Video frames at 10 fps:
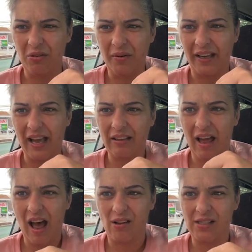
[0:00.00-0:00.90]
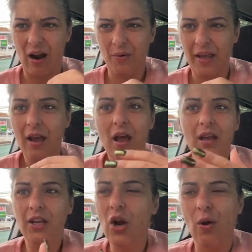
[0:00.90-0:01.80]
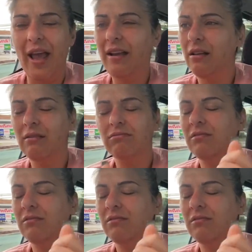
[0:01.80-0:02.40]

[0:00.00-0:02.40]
doing at the house, how are they, you know, like,